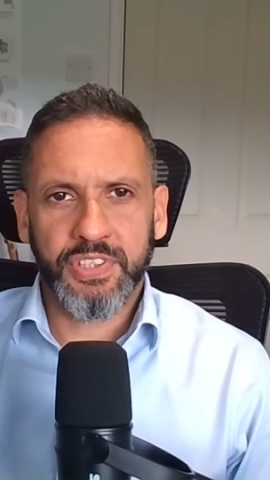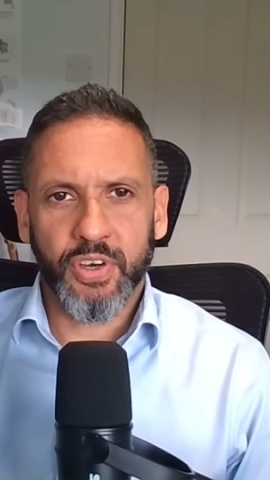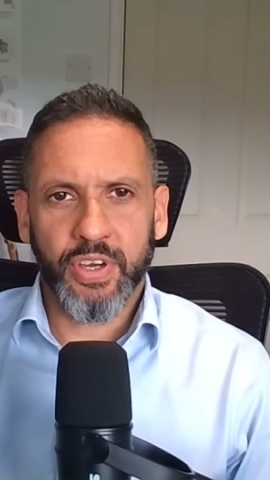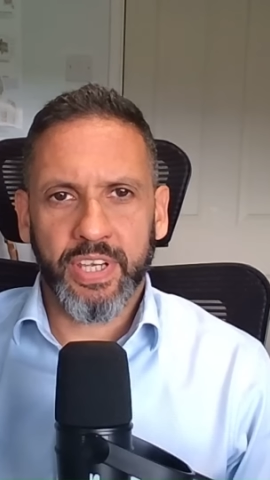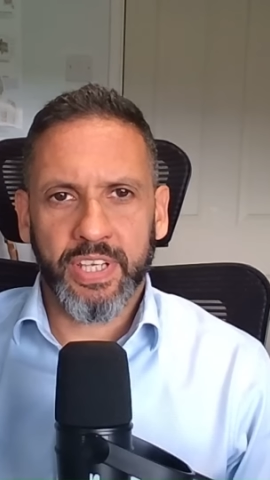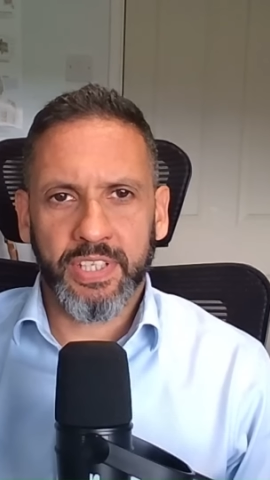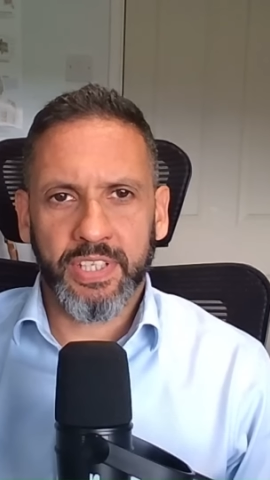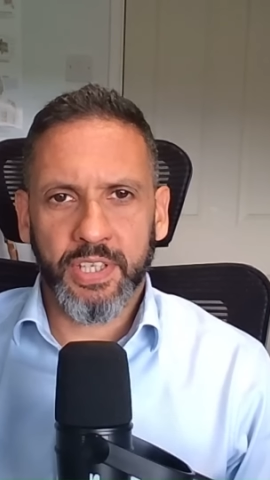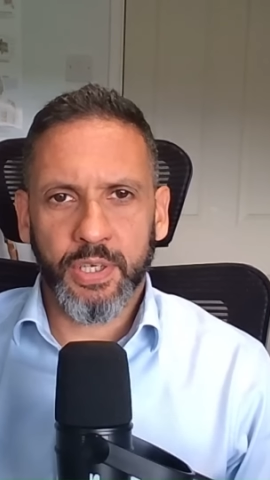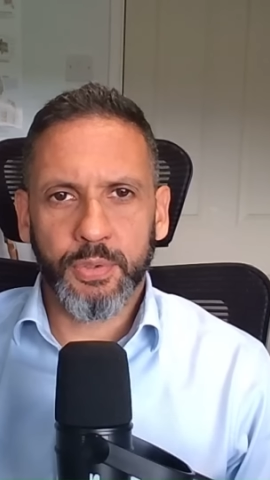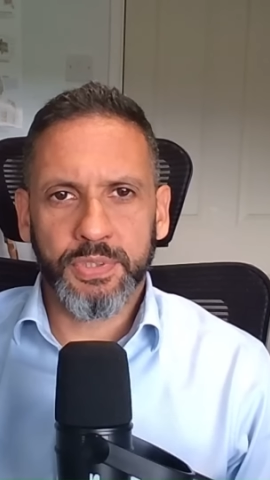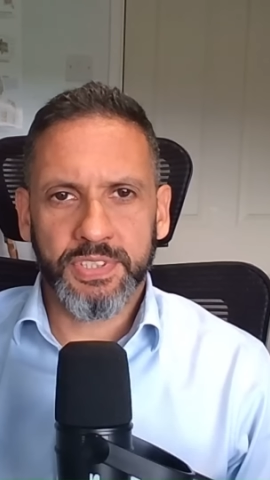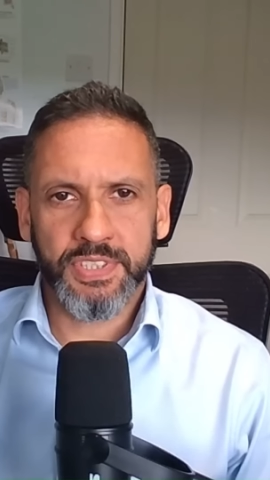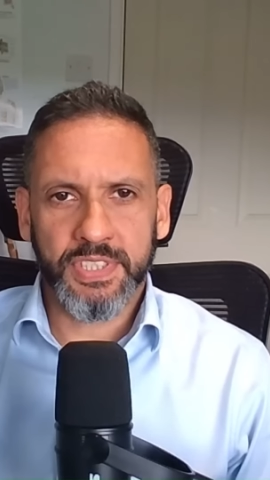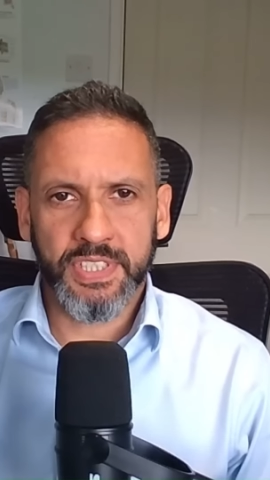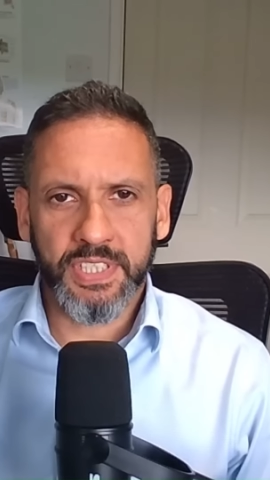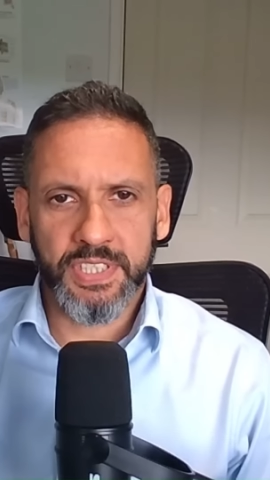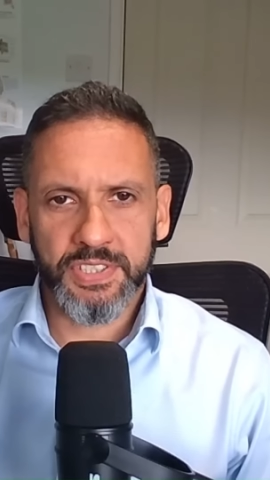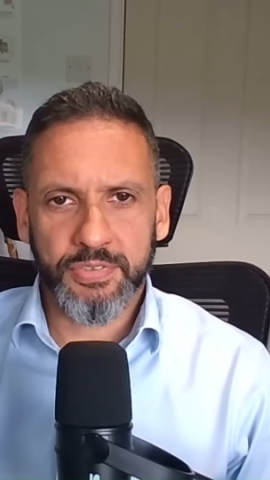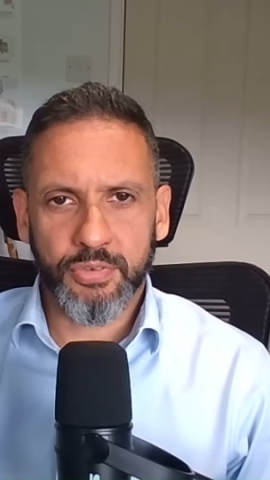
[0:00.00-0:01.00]

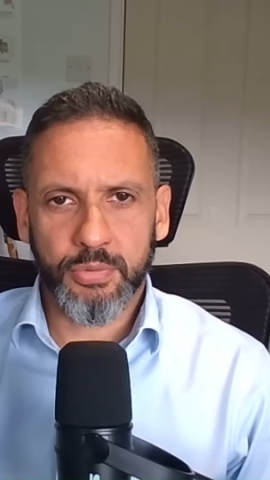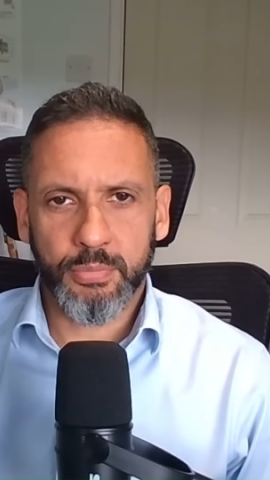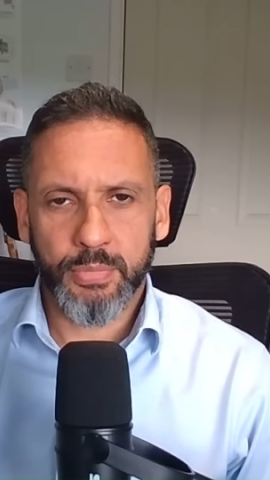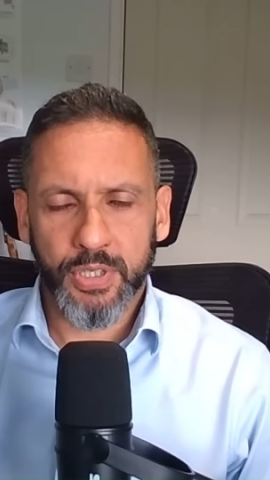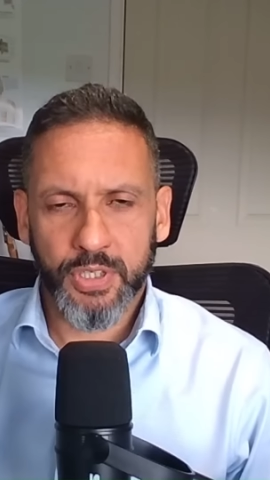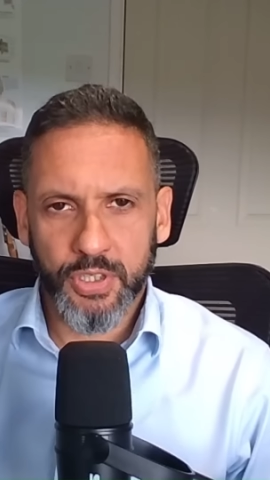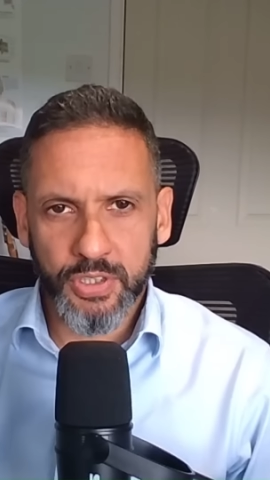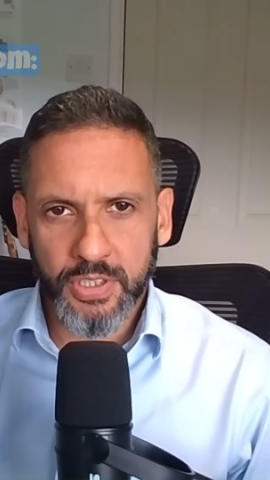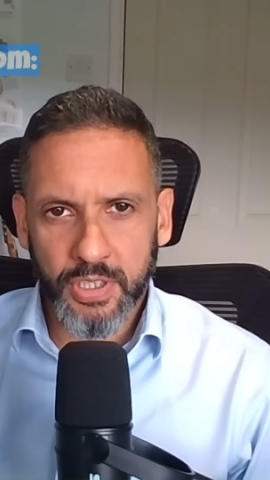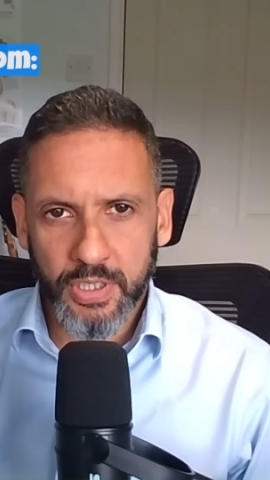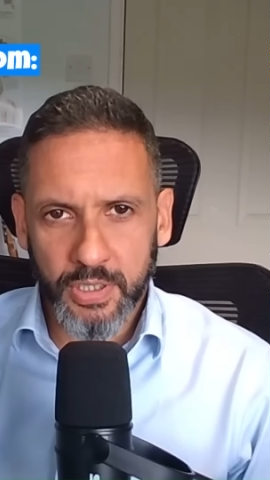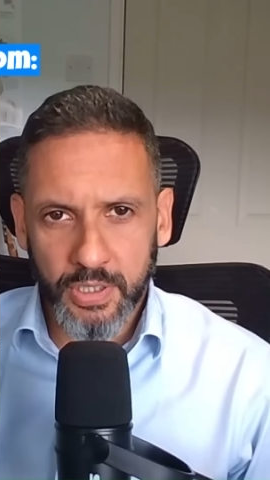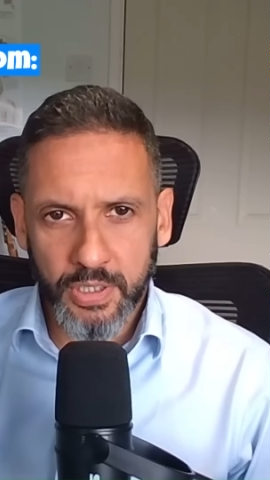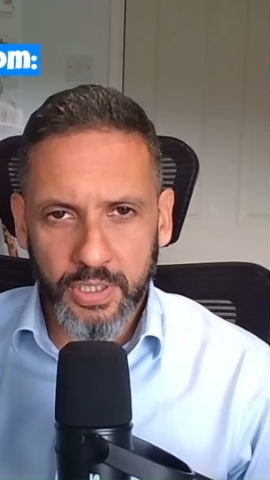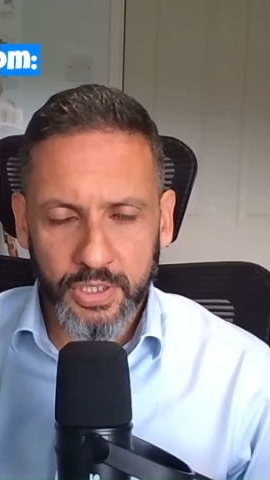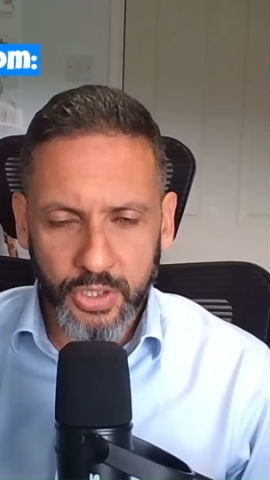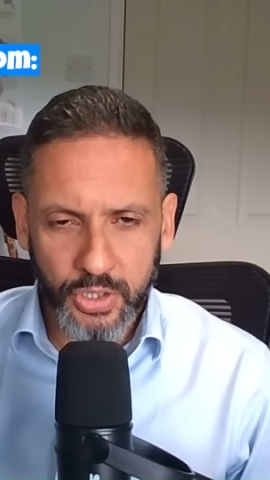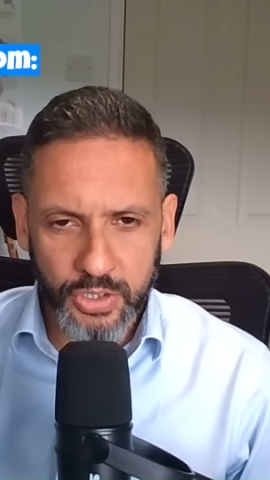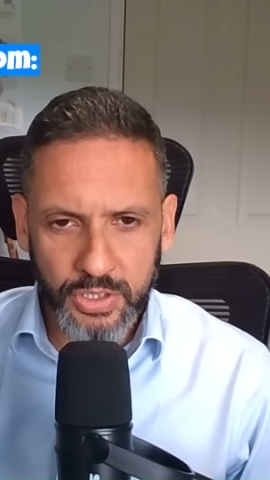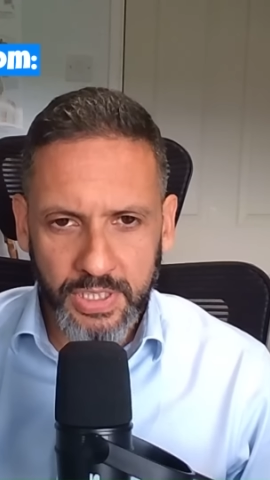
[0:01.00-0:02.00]
diagnosis from a good
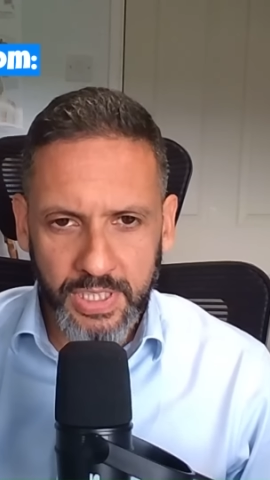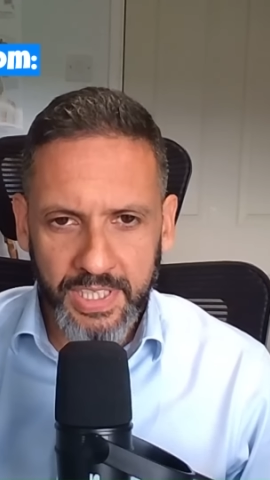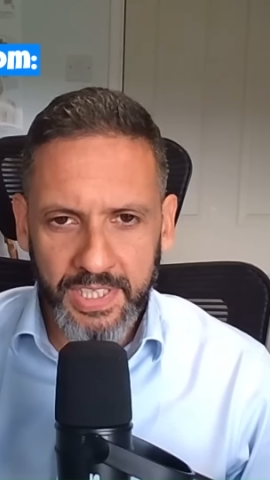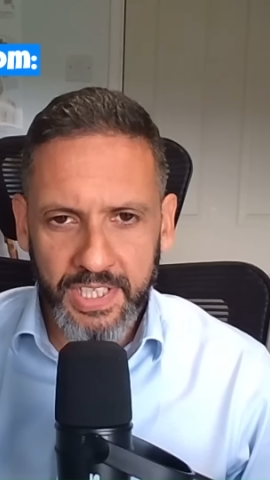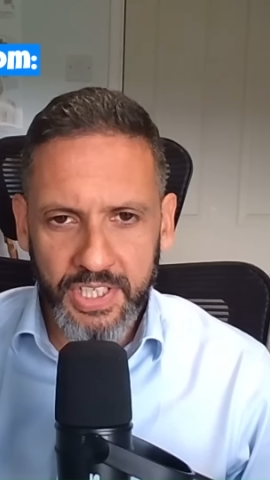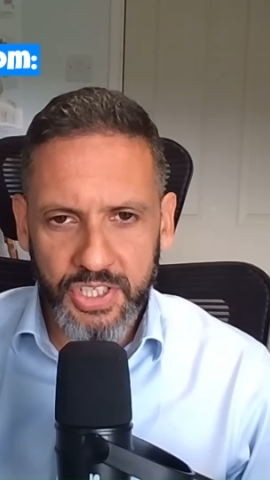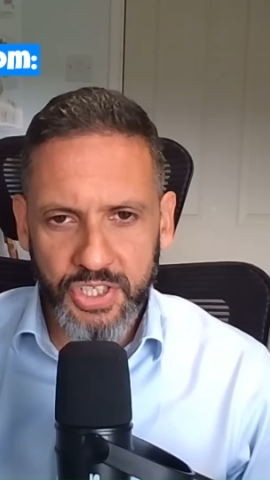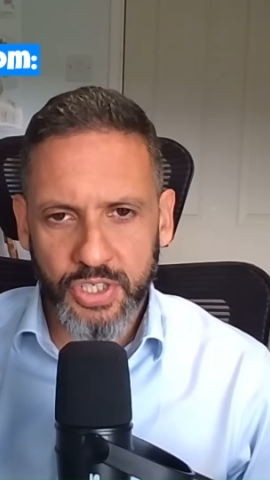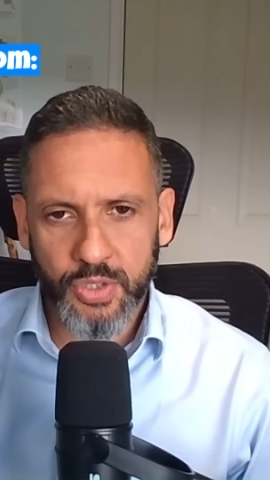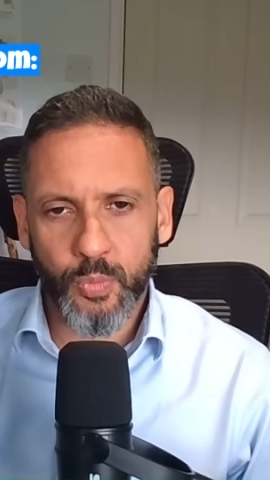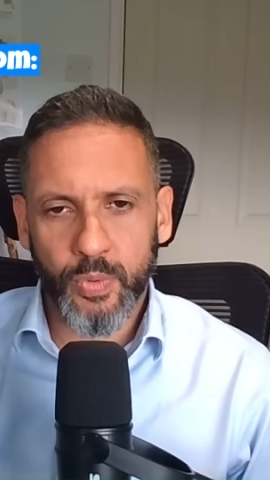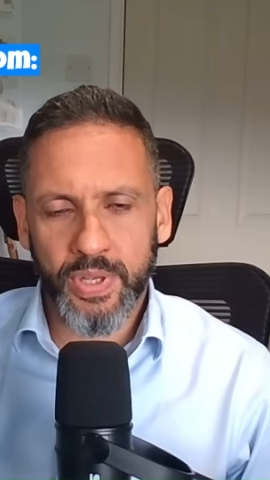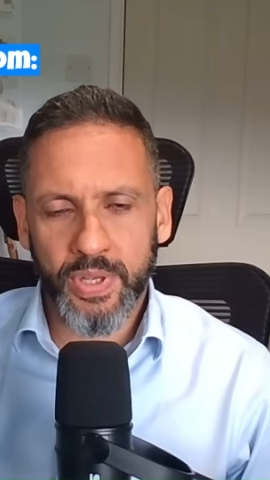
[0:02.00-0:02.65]
clinician,